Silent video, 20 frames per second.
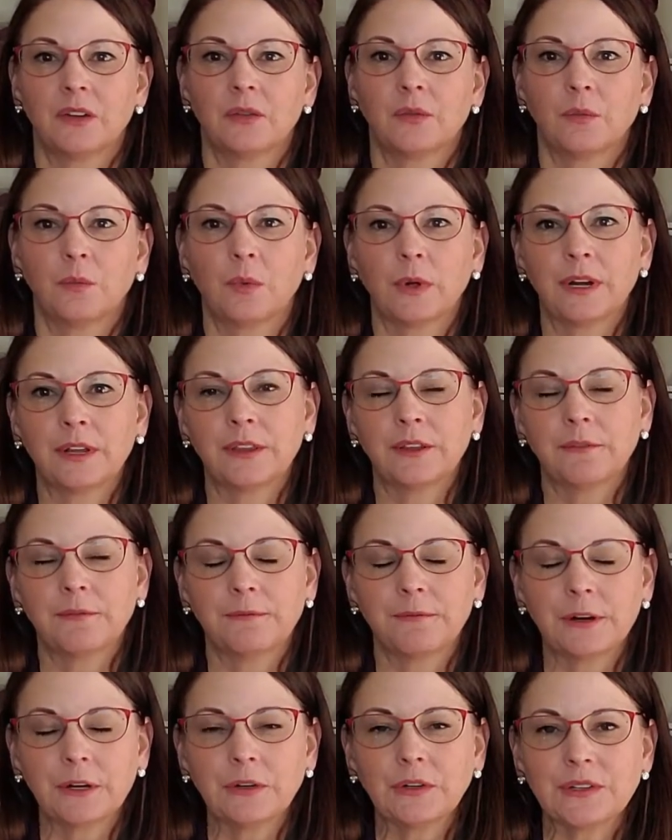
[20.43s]
One of the
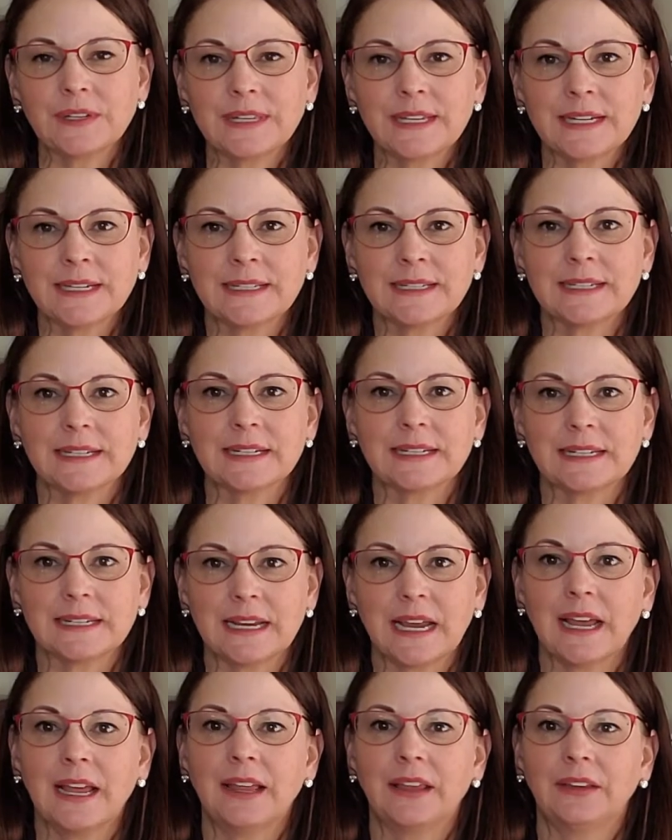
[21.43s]
first things it
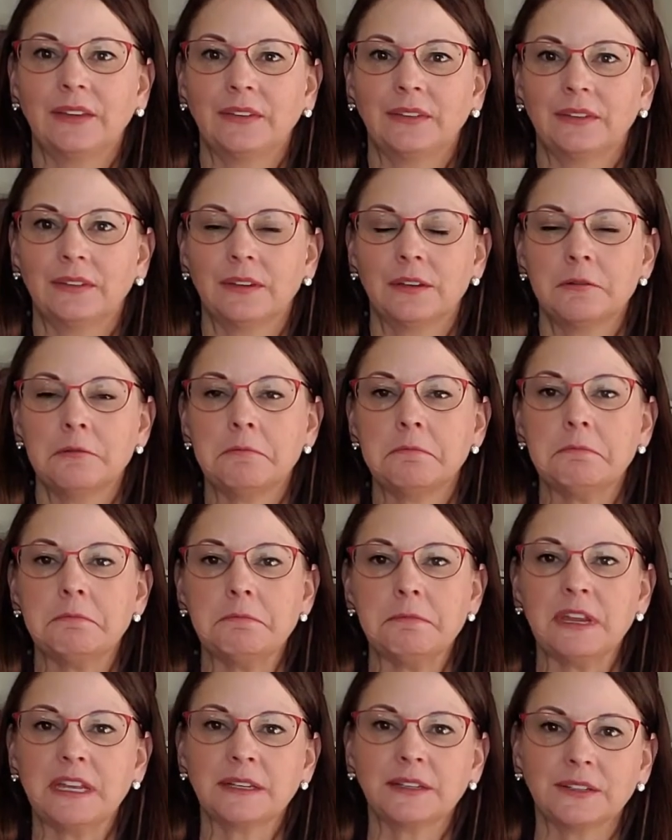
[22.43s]
does
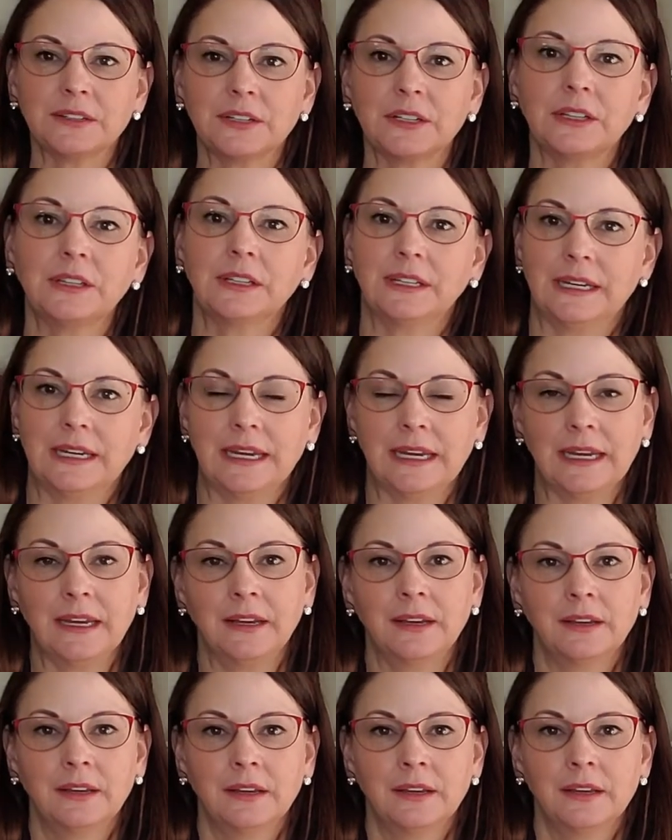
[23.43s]
mentally
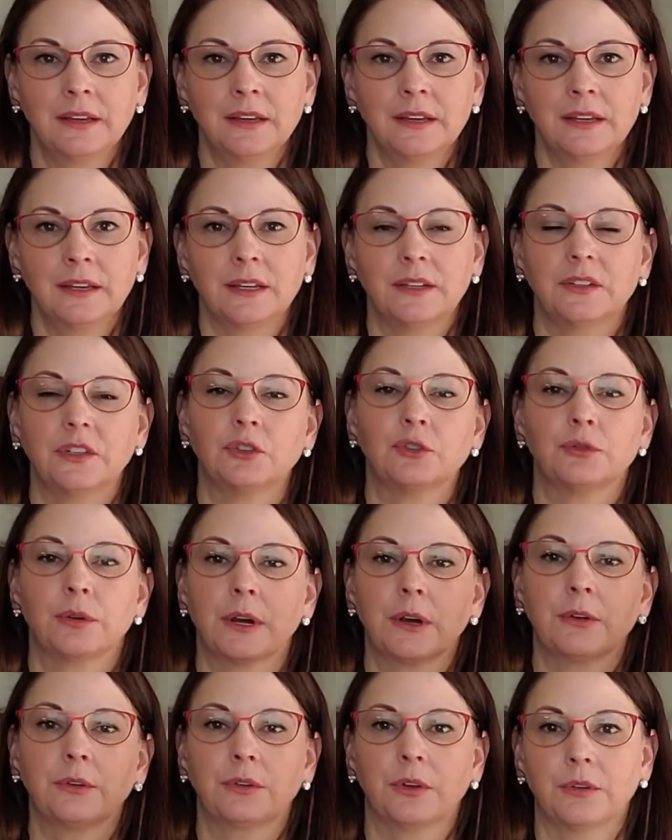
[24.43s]
is it
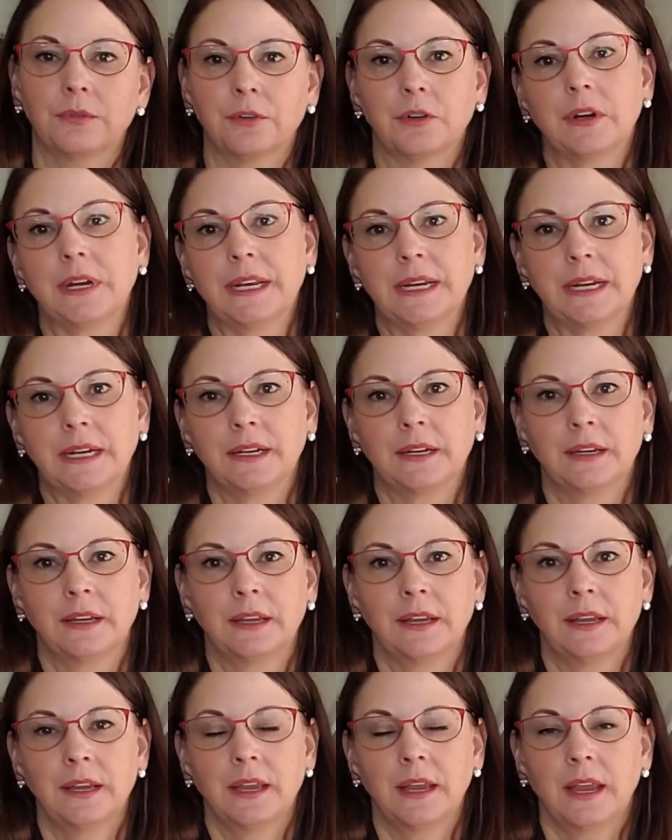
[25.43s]
triggers overeating.
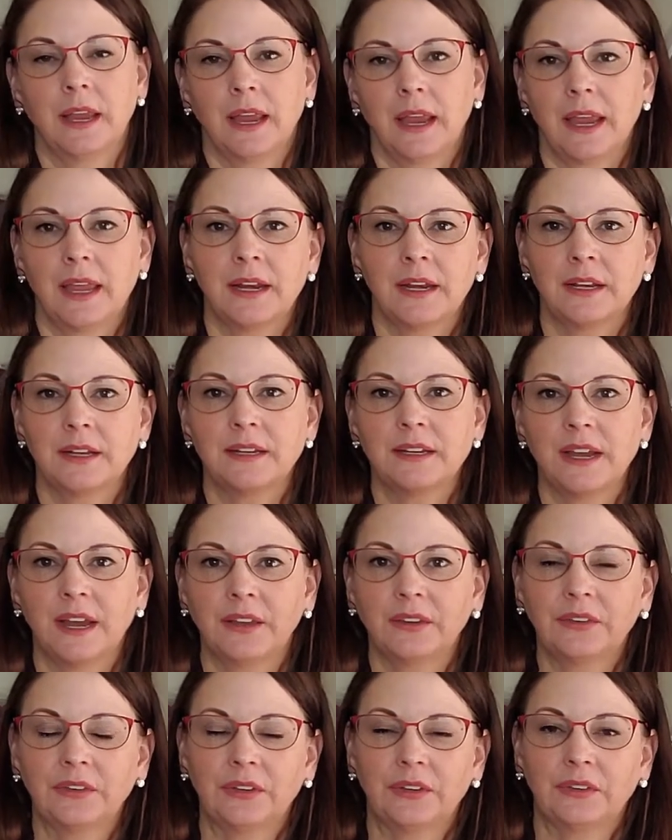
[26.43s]
And it
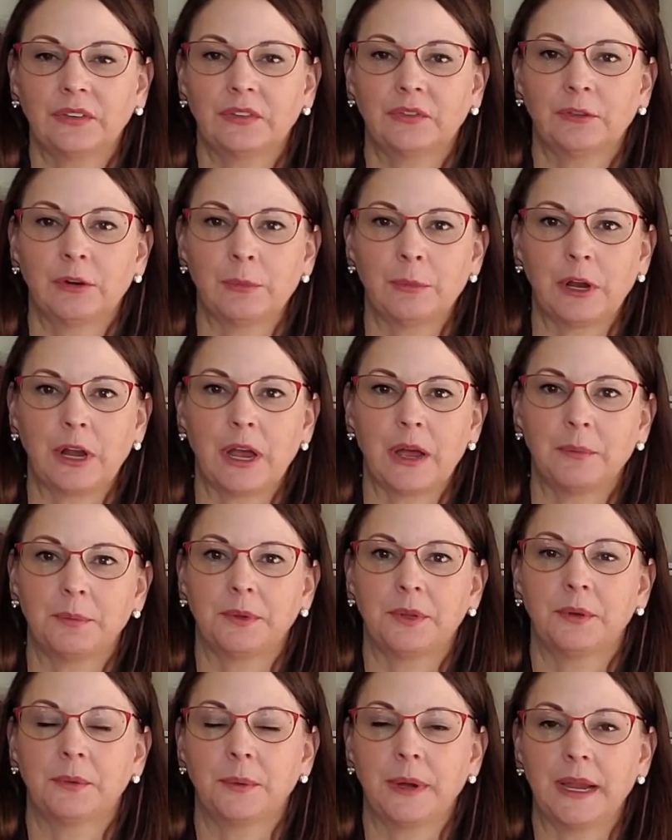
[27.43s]
does this from a
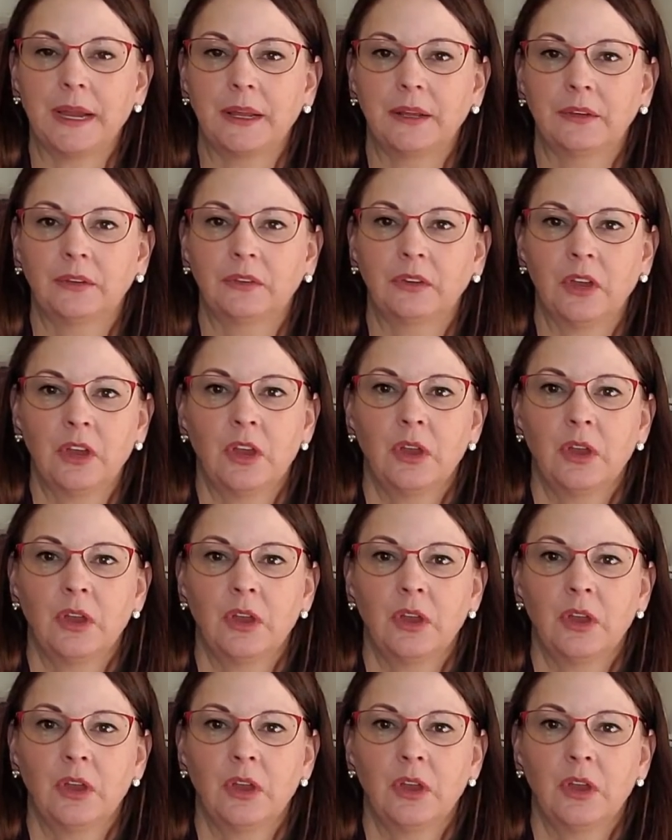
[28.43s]
couple of ways.